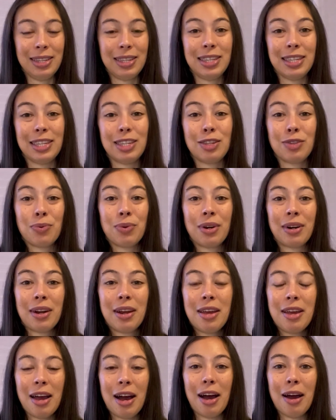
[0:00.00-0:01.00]
This is what
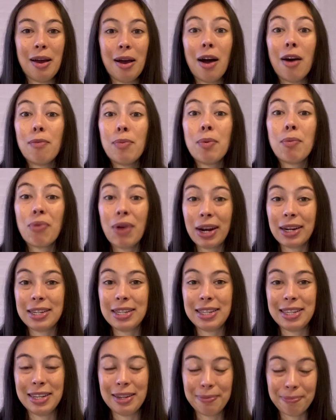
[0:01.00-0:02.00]
I've been
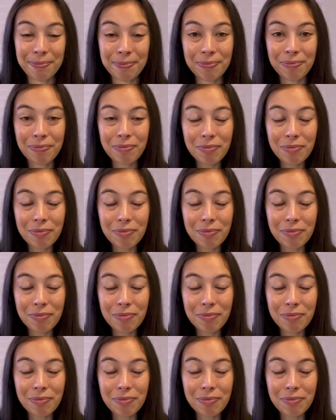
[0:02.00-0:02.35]
practicing.